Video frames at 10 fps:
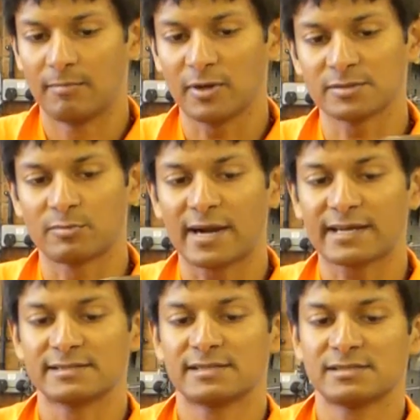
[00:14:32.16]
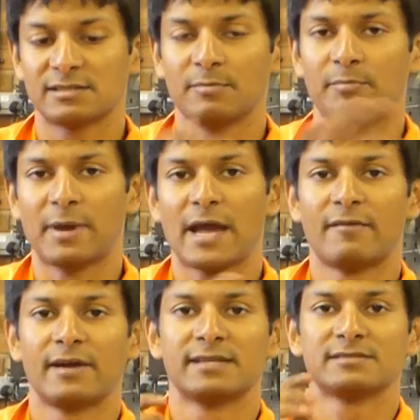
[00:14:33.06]
bottom bracket system,
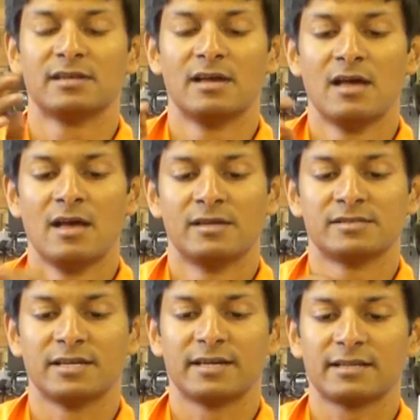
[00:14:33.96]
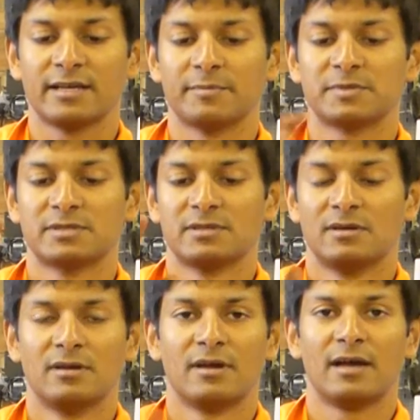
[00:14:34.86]
bearings, circlips
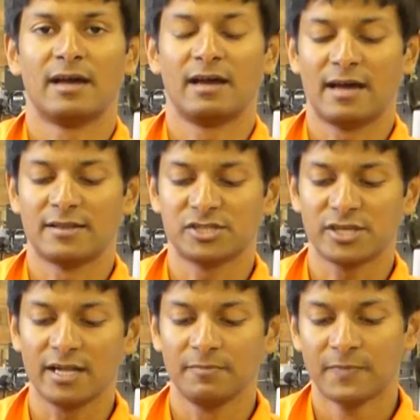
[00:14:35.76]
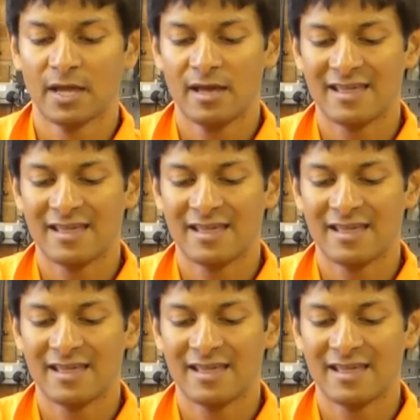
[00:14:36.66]
and the shell.